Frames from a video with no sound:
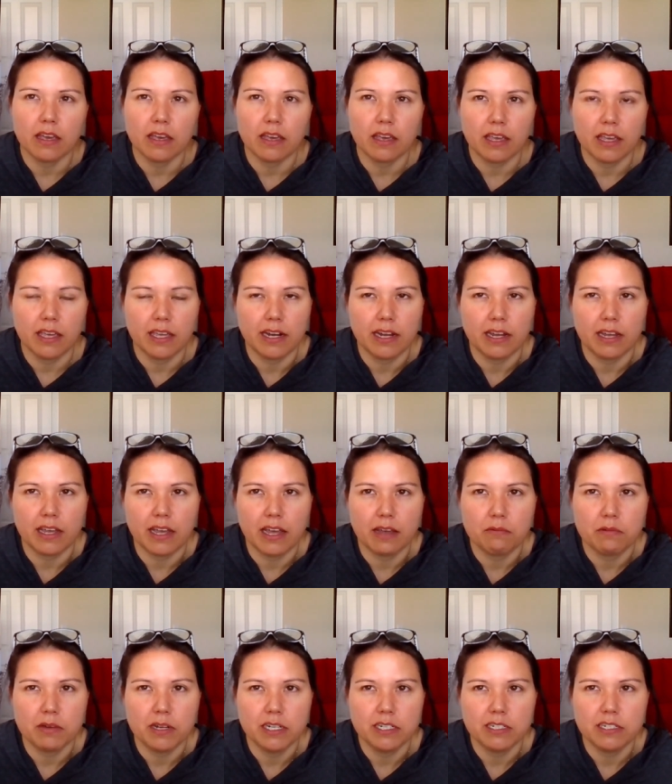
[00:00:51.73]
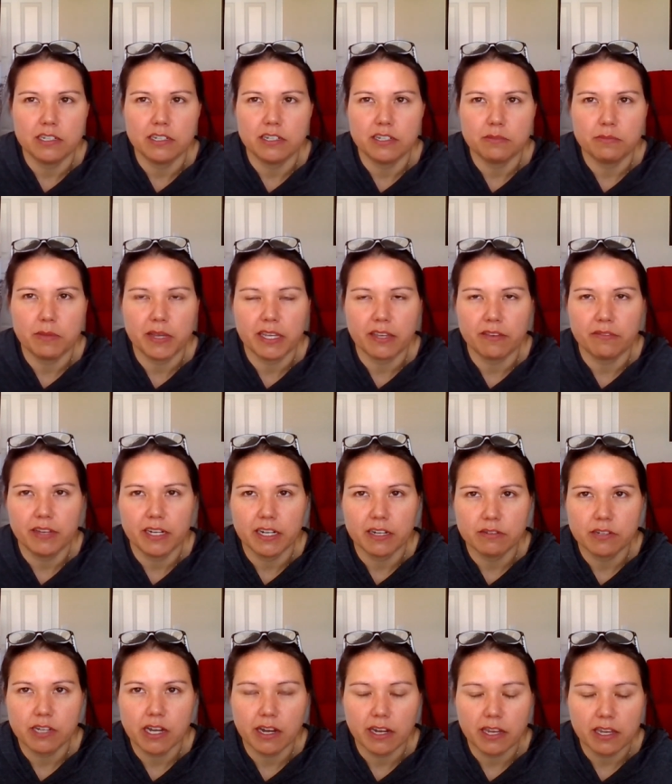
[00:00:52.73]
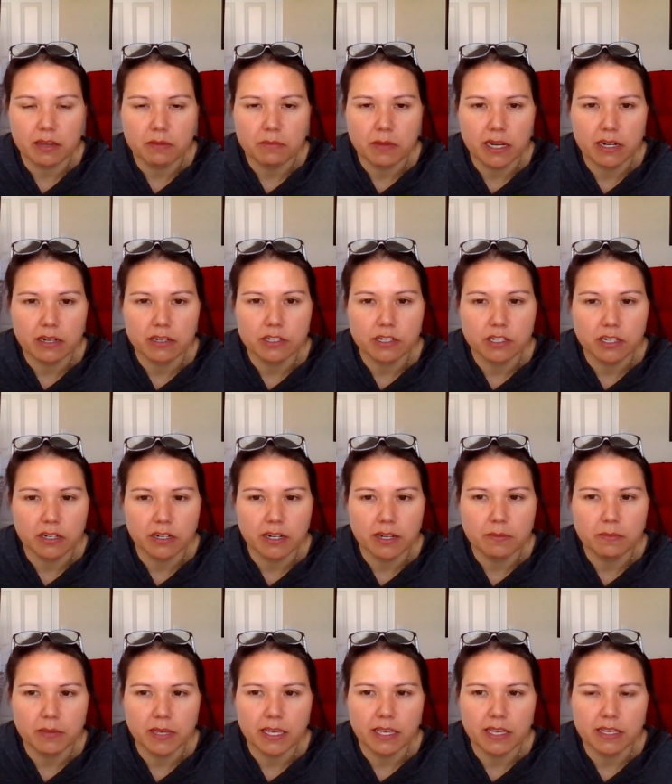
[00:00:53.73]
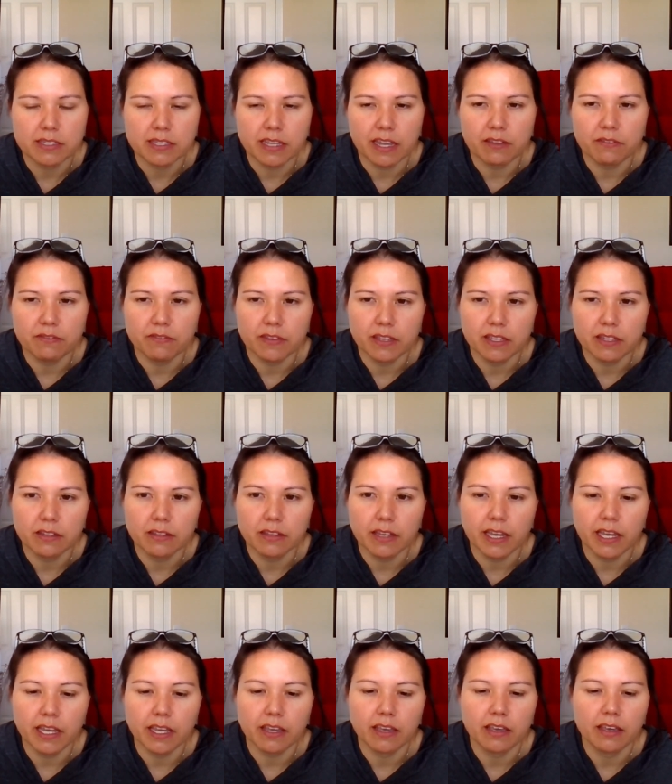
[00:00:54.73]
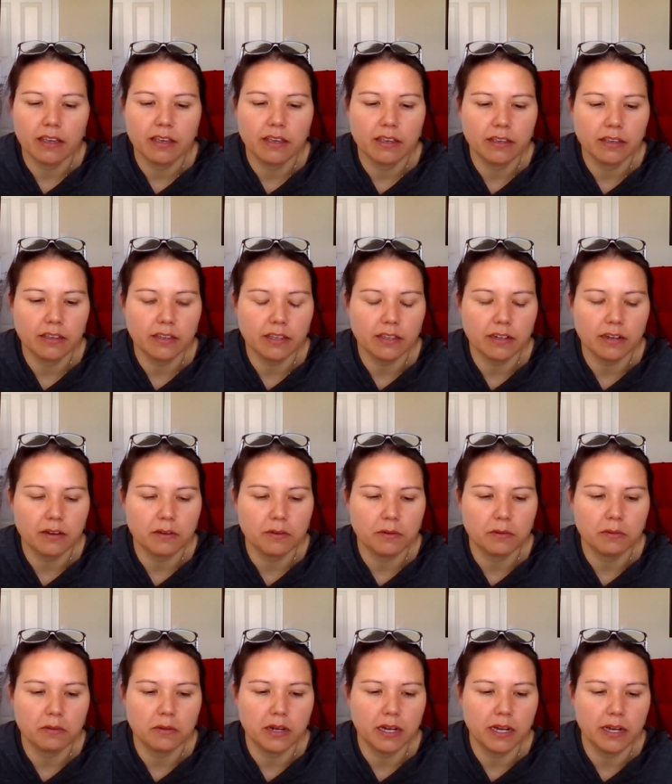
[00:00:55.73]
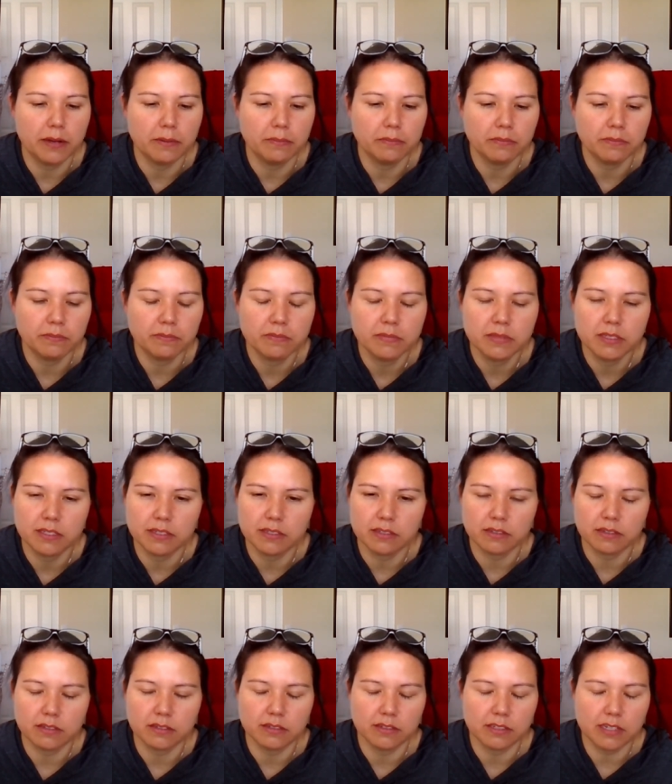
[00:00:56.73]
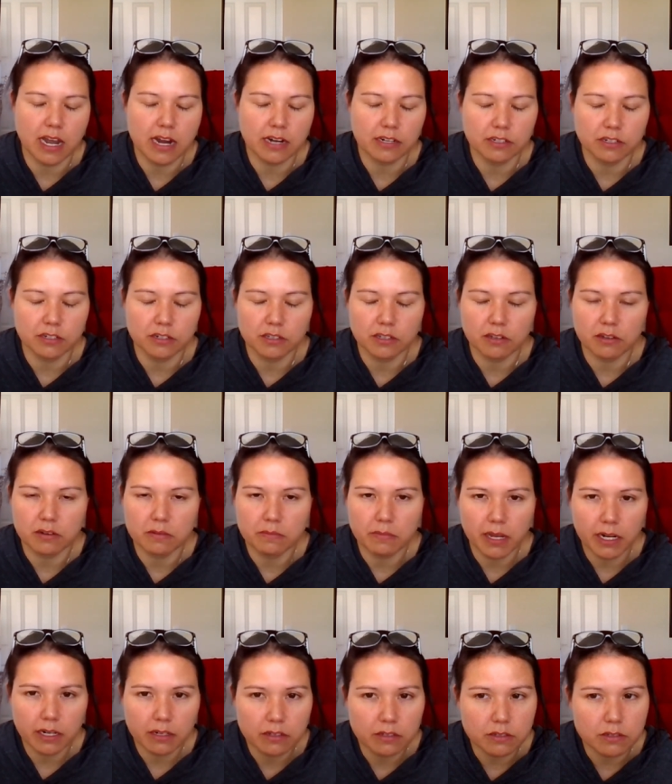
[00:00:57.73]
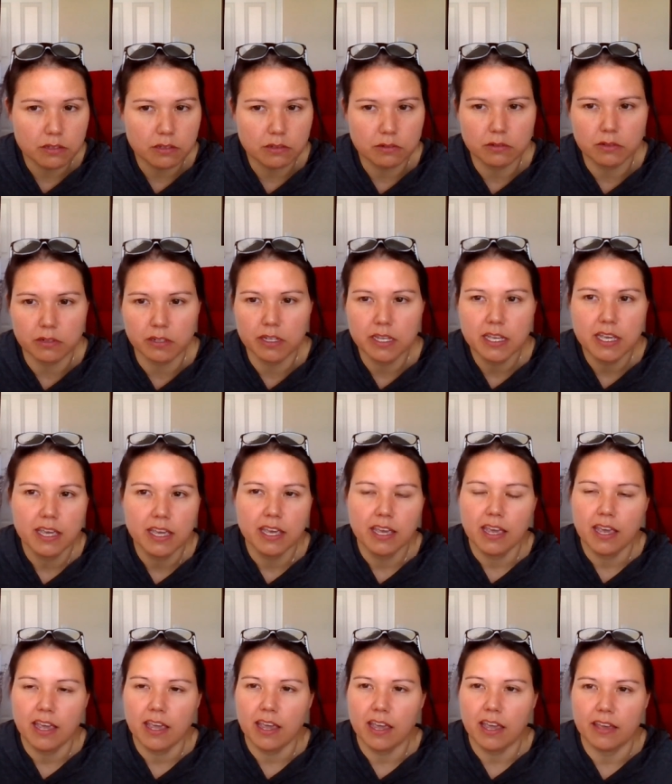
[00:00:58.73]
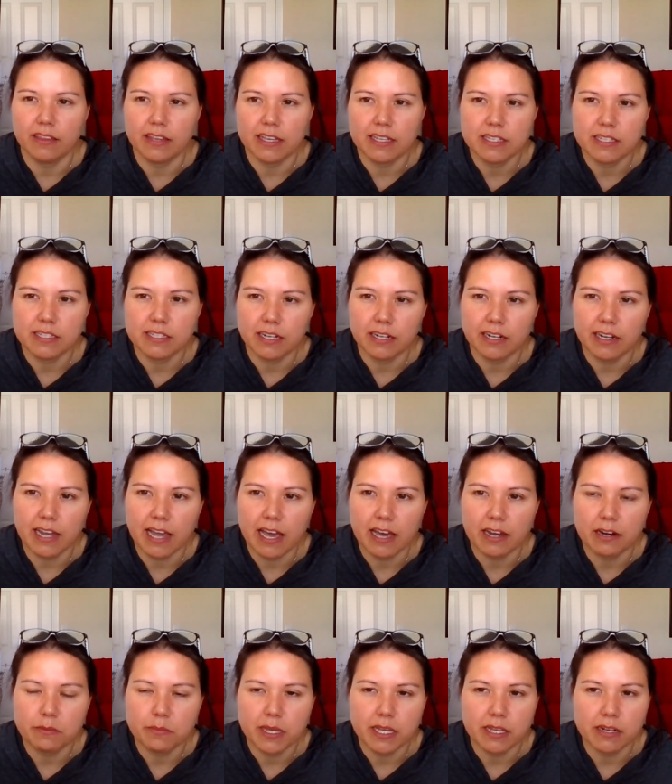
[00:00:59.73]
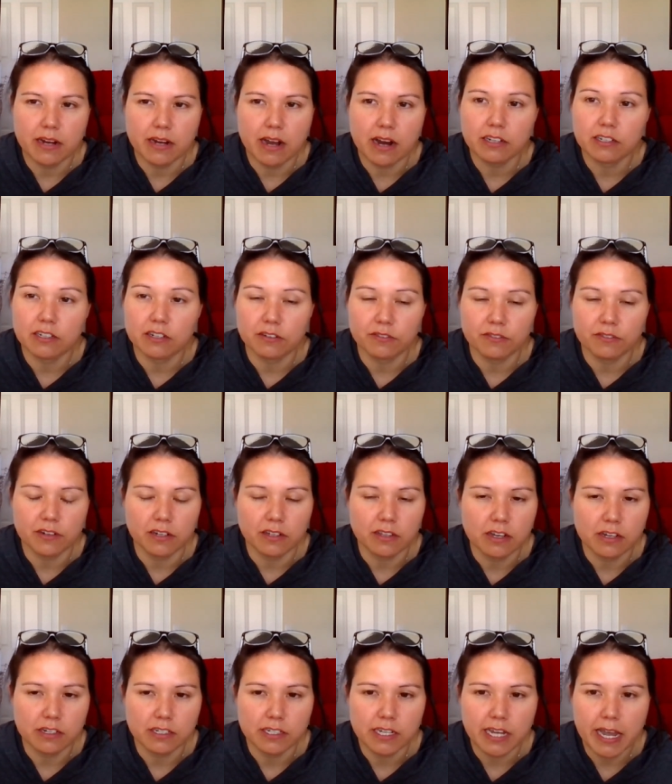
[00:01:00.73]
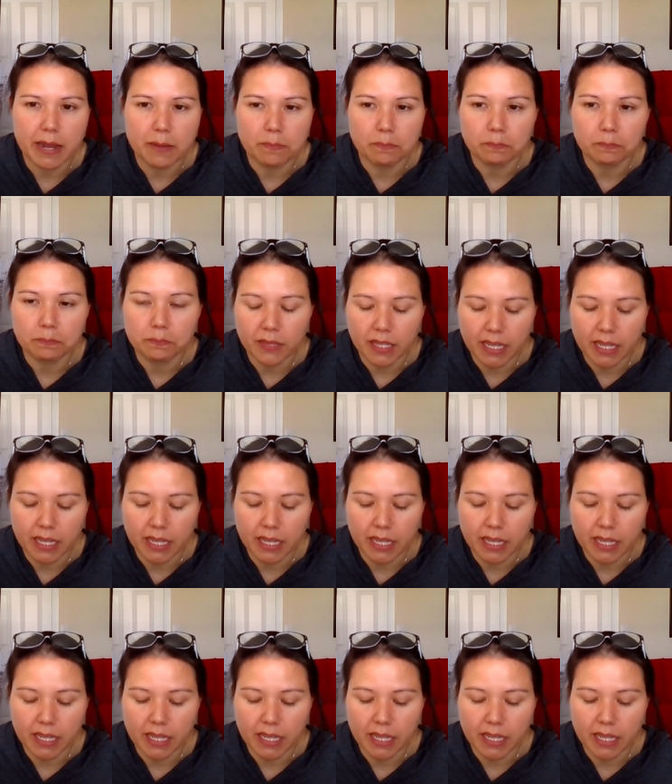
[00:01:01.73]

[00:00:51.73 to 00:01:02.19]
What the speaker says: And I wanted to just make a video talking about our journey because I feel like, you know, doctors go to medical school and they study how to be a doctor for a long time.